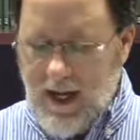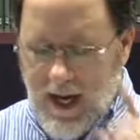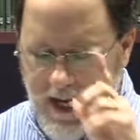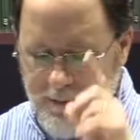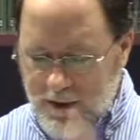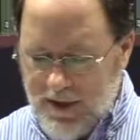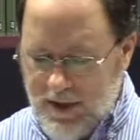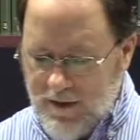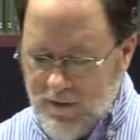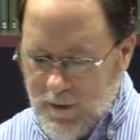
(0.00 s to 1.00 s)
I
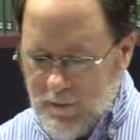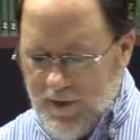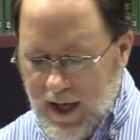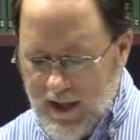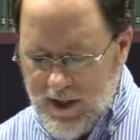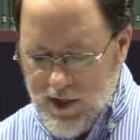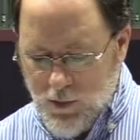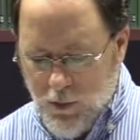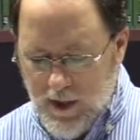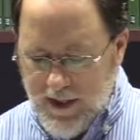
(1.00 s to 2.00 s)
believe that
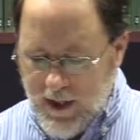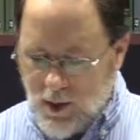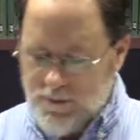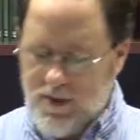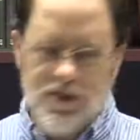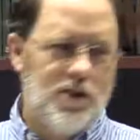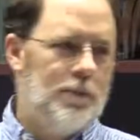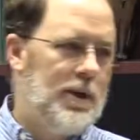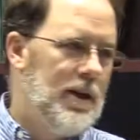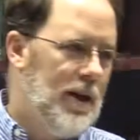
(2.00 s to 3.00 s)
is what helps us to
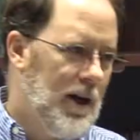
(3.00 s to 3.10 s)
be